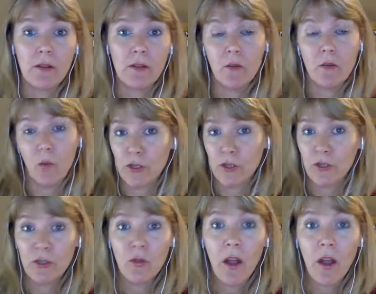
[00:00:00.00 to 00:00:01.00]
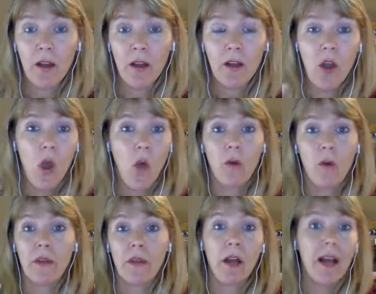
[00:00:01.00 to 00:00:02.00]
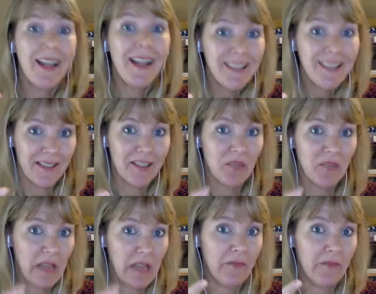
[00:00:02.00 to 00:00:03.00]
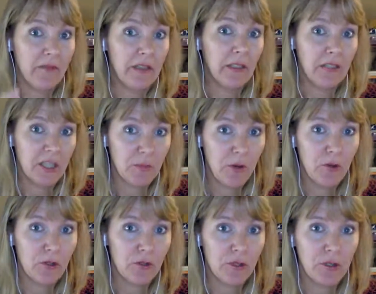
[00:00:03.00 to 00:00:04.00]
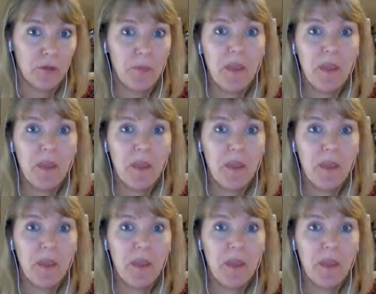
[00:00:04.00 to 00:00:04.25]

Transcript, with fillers: the words are too hard or the content is something they have little exposure to.